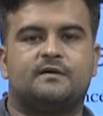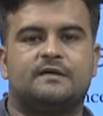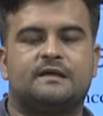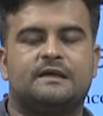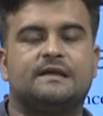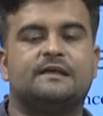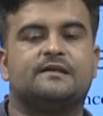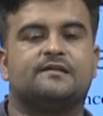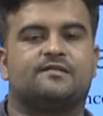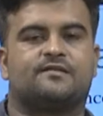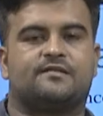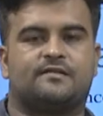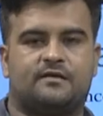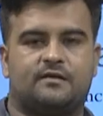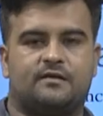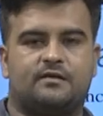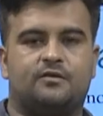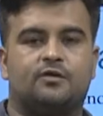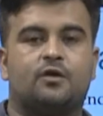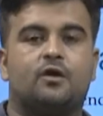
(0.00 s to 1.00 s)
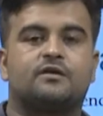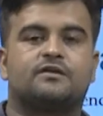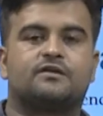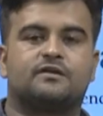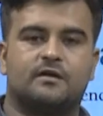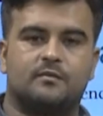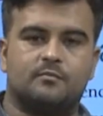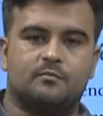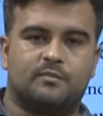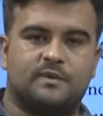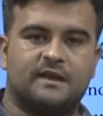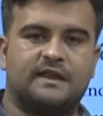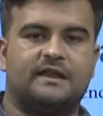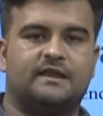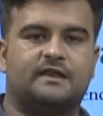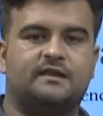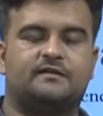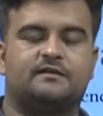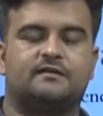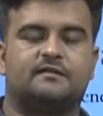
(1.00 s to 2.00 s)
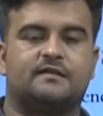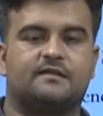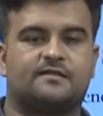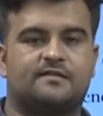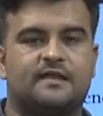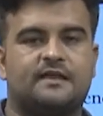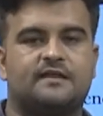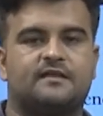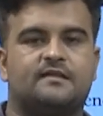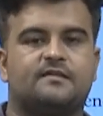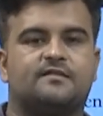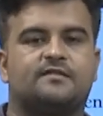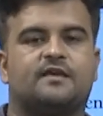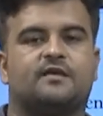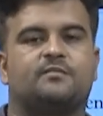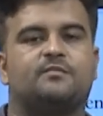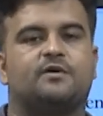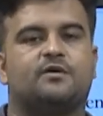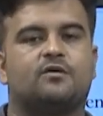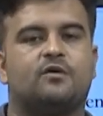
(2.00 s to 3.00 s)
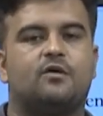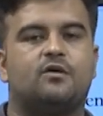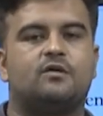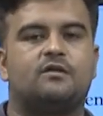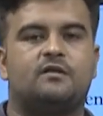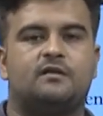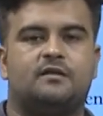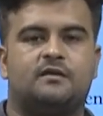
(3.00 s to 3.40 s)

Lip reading: is not complete, the sentence can be called